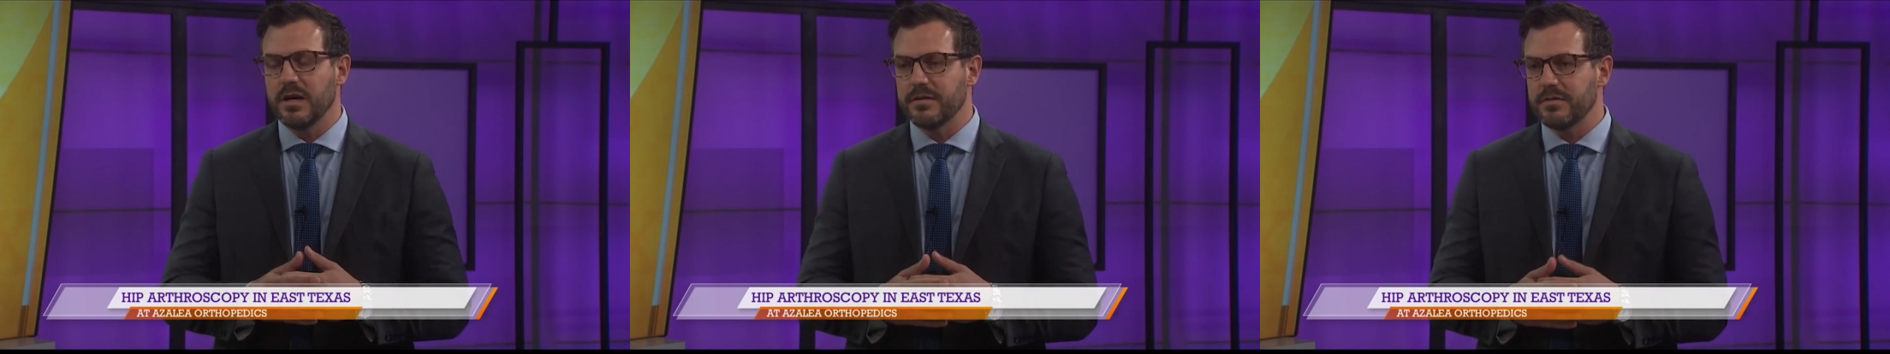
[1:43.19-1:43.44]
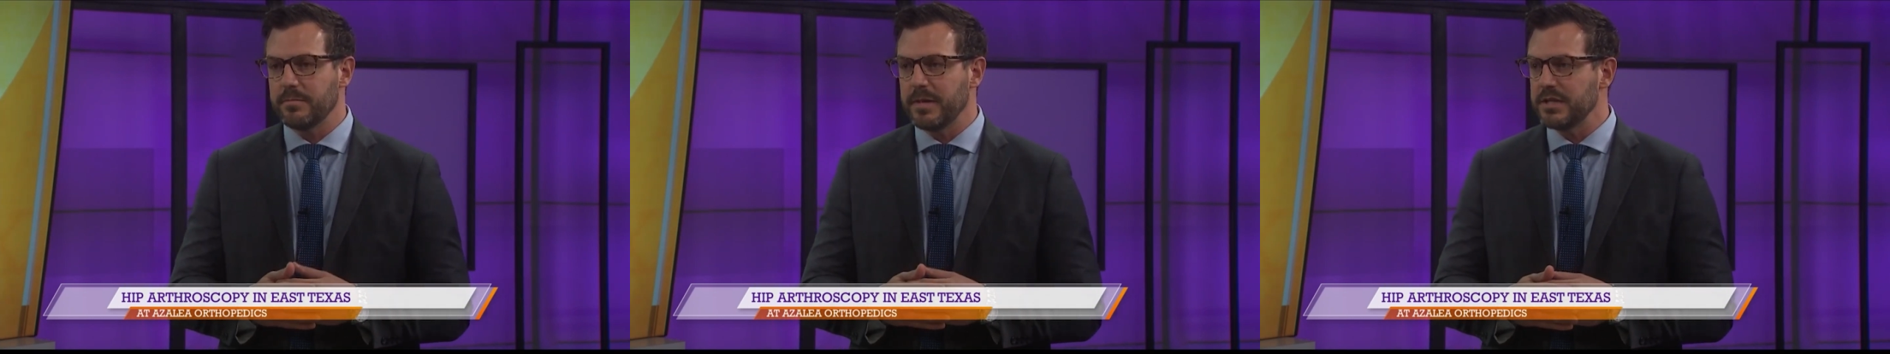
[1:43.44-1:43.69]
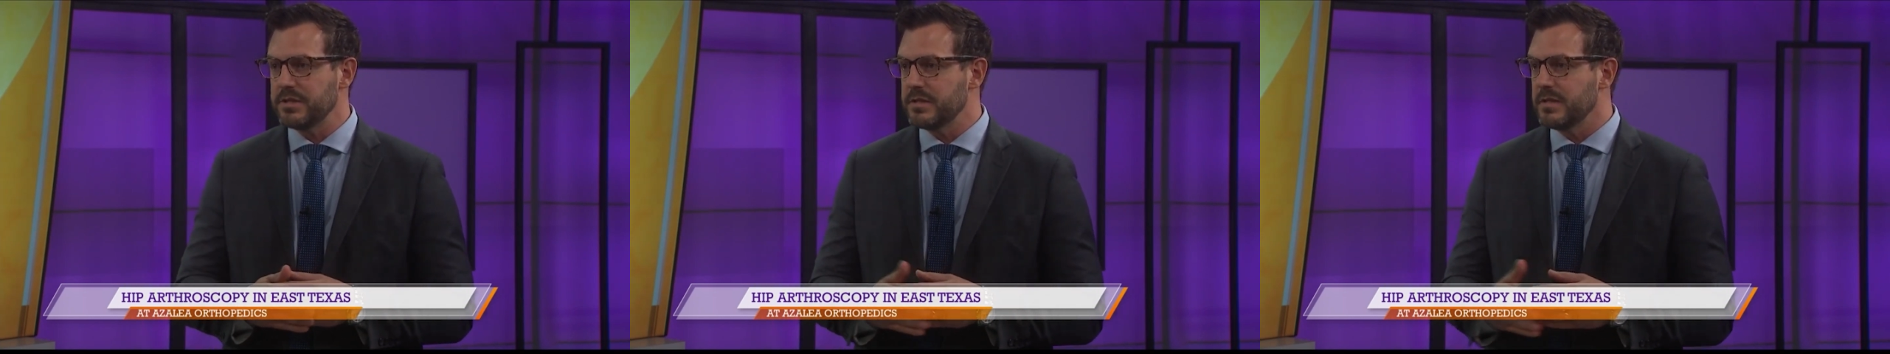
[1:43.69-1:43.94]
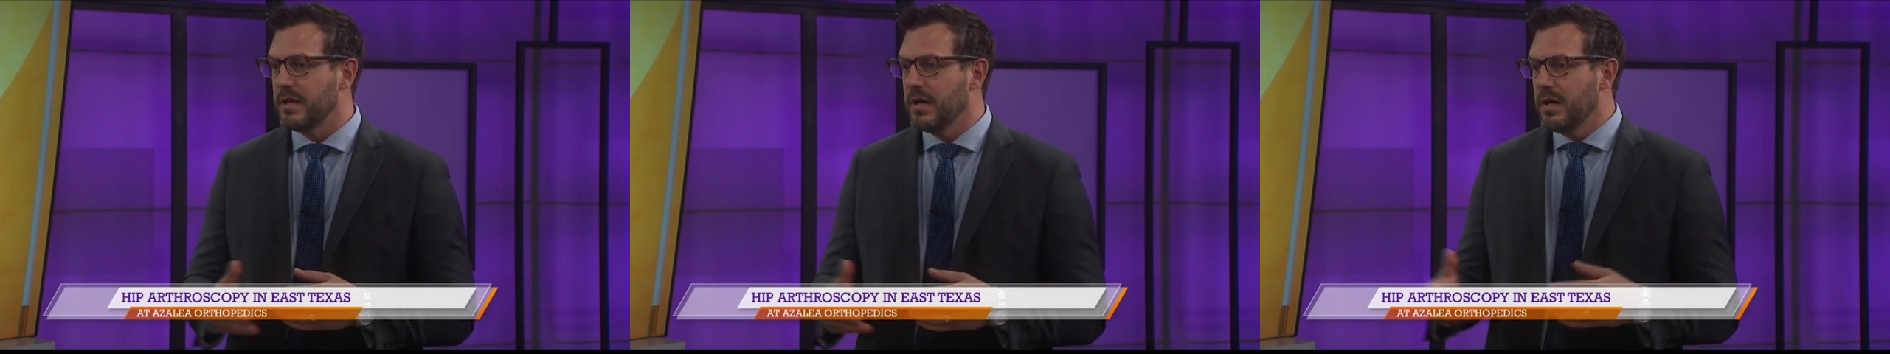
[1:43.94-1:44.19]
If the
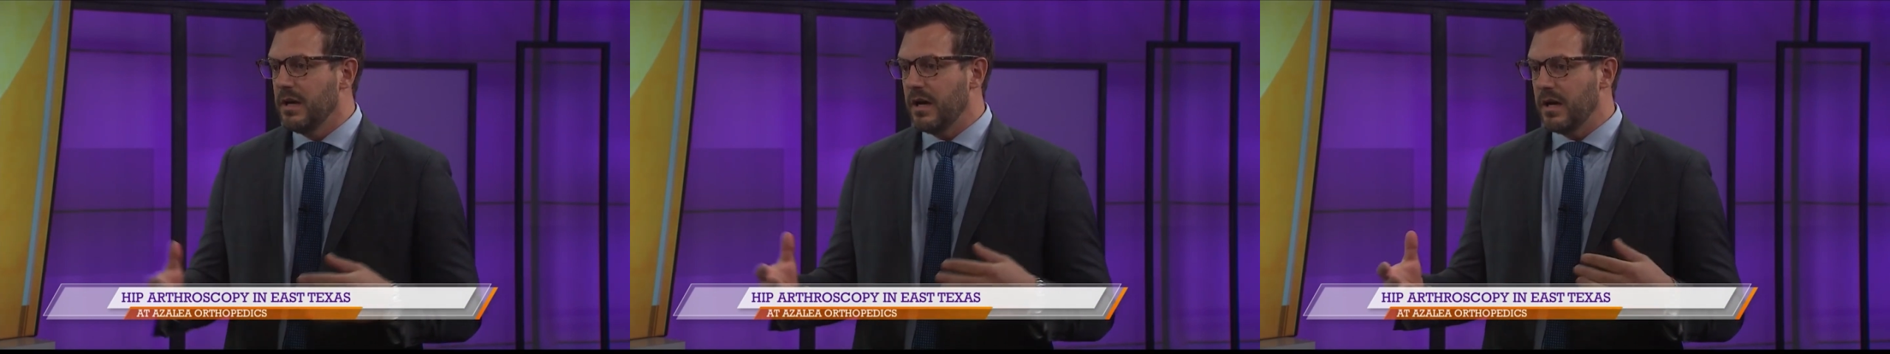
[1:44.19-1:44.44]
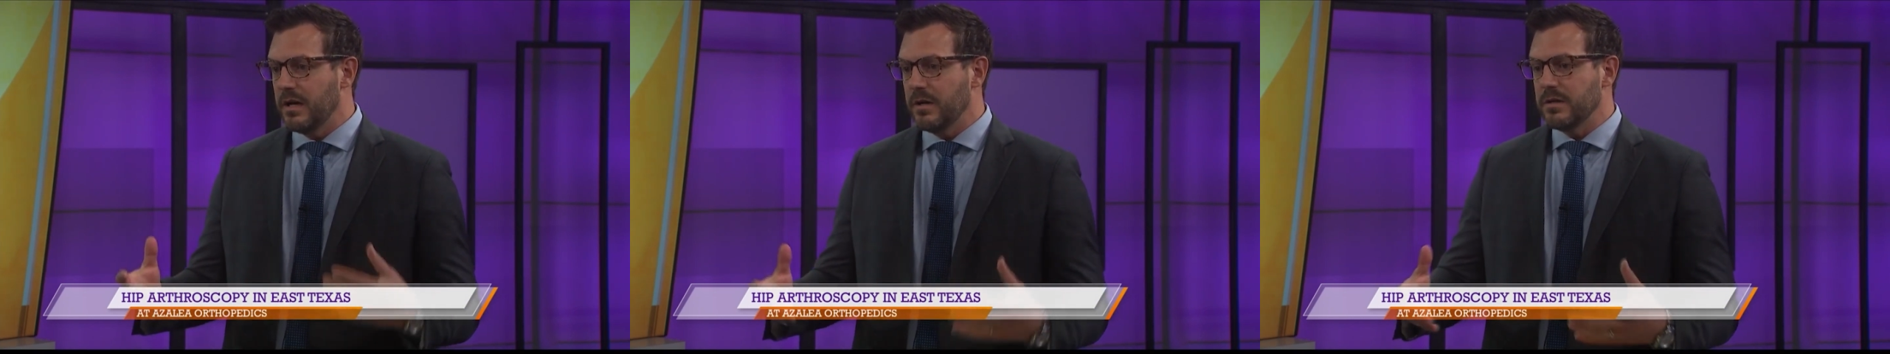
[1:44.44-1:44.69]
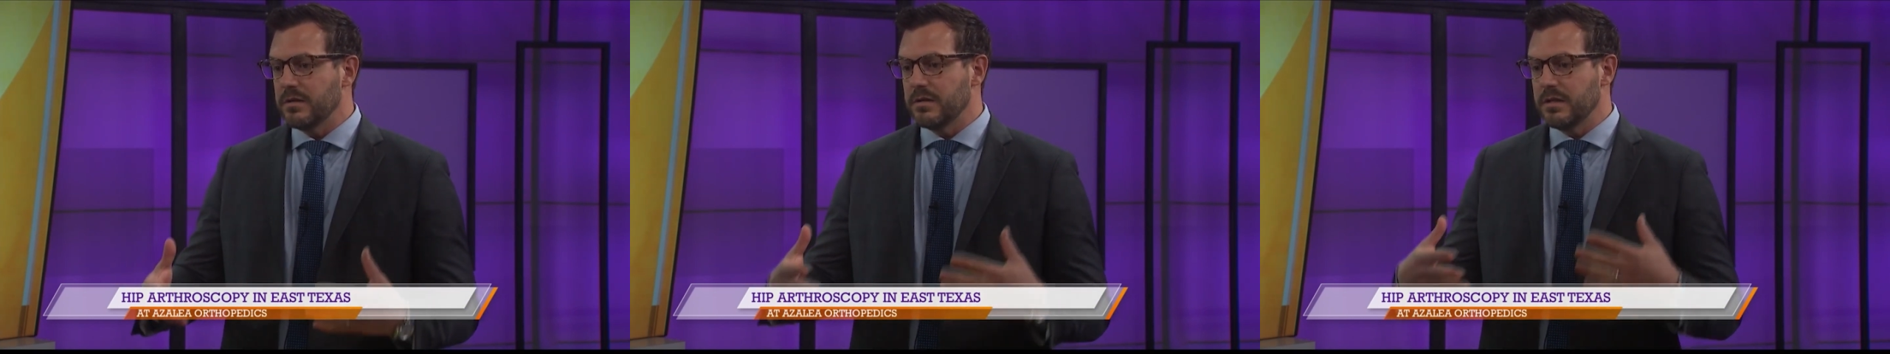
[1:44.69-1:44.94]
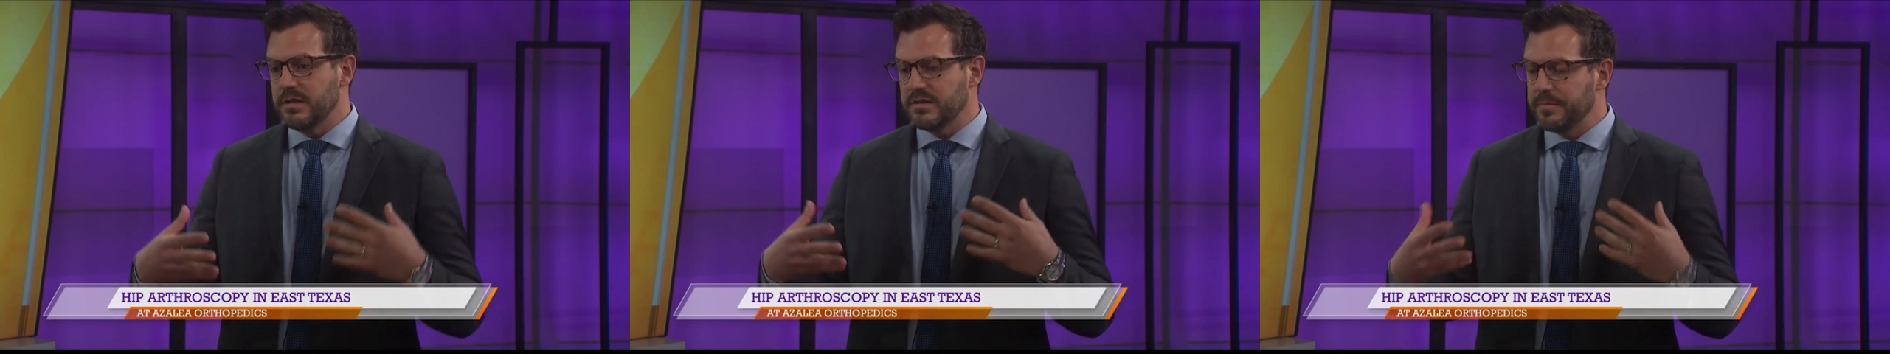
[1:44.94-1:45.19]
patient
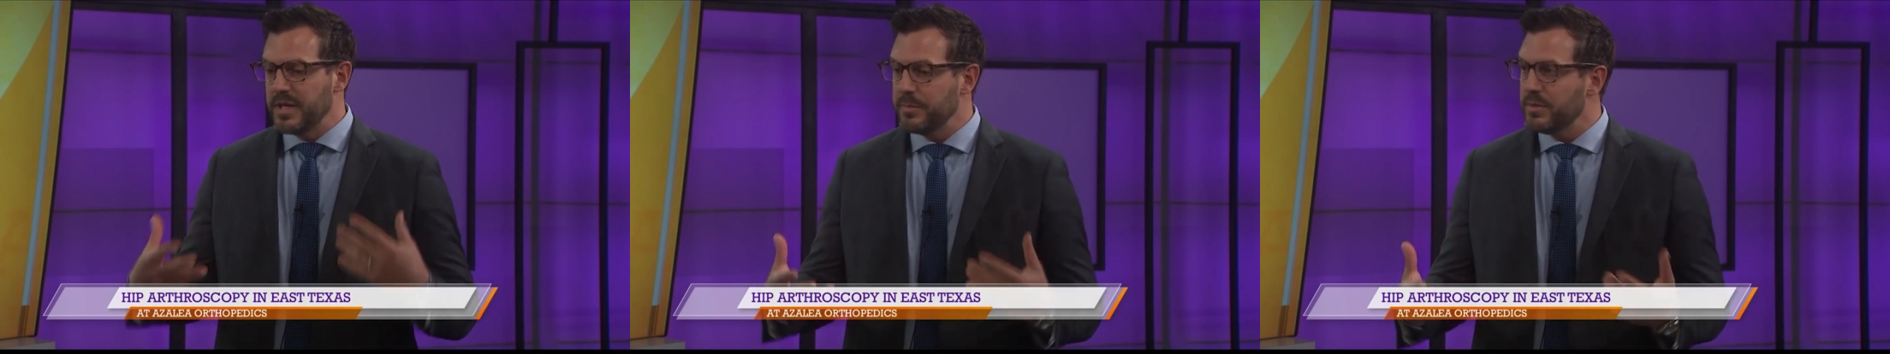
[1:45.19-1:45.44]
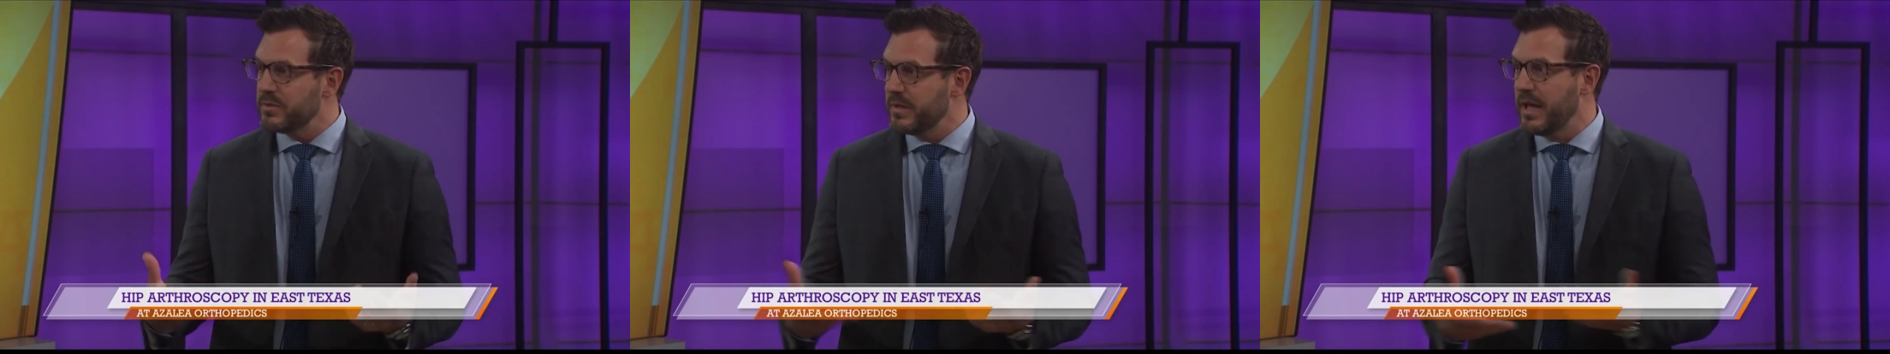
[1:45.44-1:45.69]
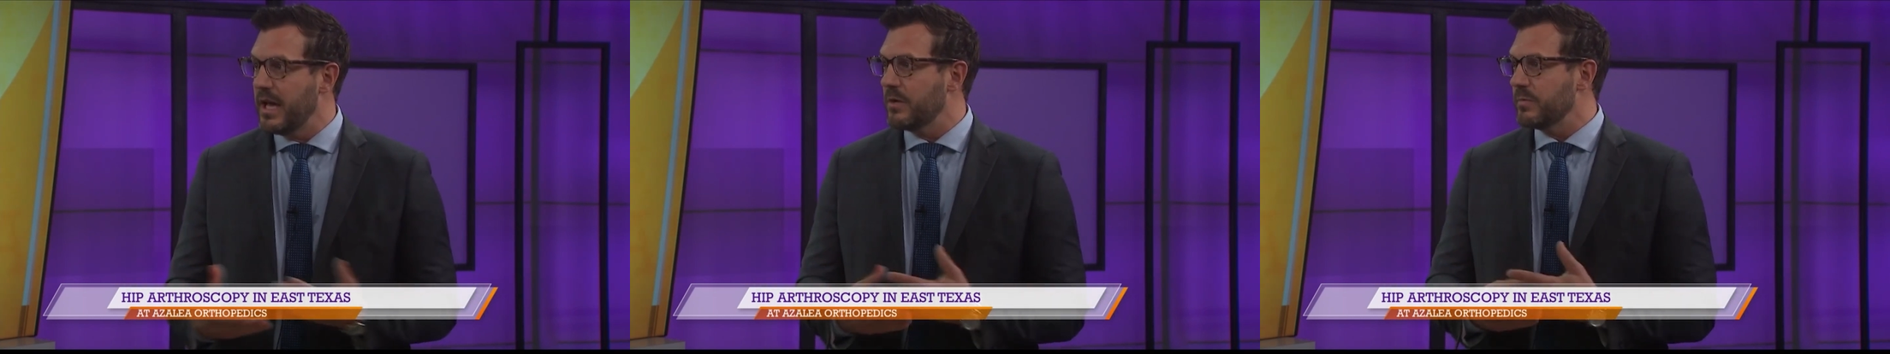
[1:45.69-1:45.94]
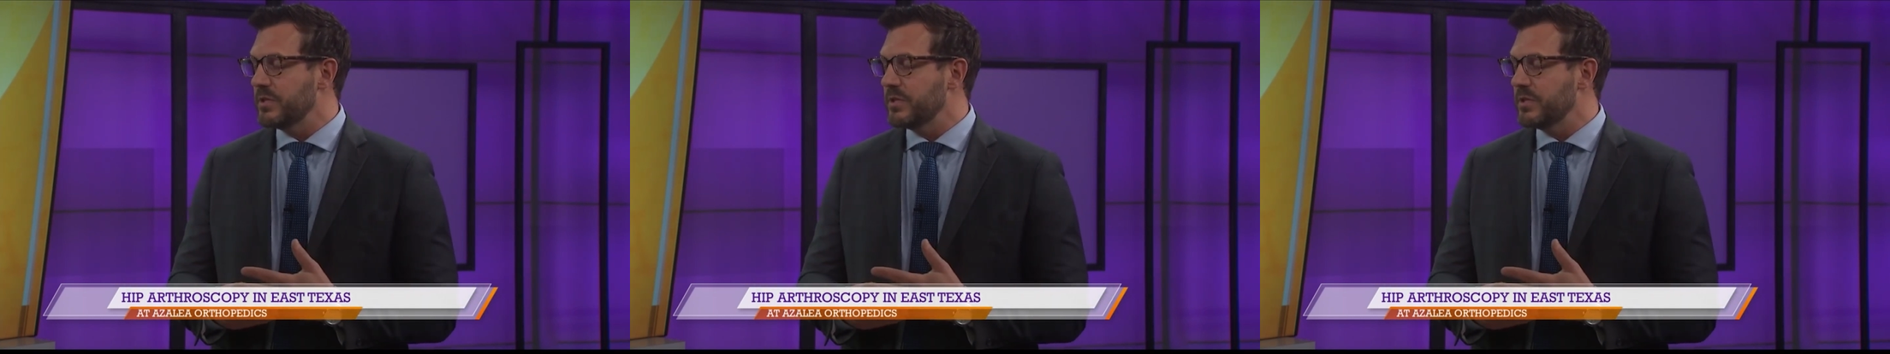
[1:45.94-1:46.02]
is amenable to that,